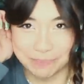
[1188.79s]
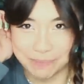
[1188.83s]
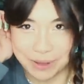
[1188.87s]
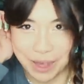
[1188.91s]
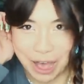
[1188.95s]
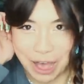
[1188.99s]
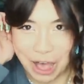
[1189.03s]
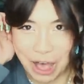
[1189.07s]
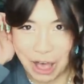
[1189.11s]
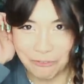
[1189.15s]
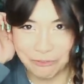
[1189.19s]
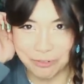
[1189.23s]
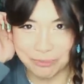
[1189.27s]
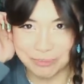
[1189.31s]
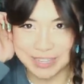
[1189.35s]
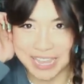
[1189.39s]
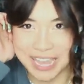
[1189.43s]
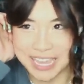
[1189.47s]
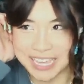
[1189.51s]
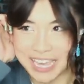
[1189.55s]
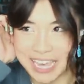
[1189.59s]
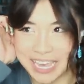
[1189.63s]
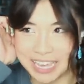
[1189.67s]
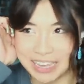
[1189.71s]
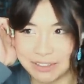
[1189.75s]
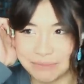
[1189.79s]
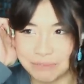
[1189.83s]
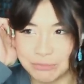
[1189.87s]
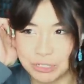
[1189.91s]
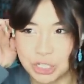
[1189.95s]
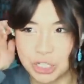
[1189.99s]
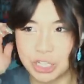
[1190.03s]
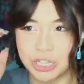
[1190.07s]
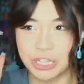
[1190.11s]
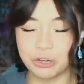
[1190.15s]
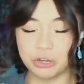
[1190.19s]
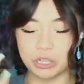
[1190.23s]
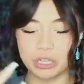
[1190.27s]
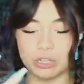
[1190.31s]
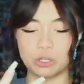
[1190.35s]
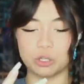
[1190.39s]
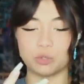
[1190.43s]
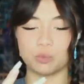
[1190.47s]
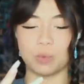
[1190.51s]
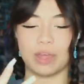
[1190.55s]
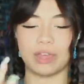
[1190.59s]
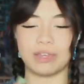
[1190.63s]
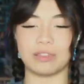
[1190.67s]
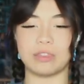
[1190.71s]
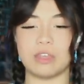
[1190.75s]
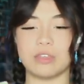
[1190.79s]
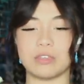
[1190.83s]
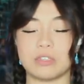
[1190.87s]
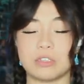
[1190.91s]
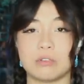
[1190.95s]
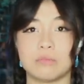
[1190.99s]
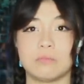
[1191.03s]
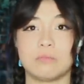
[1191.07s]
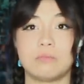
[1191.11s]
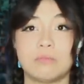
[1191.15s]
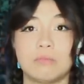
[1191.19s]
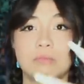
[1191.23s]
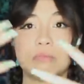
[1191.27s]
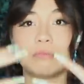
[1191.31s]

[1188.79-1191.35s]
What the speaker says: Ma from taking... She literally just went like this.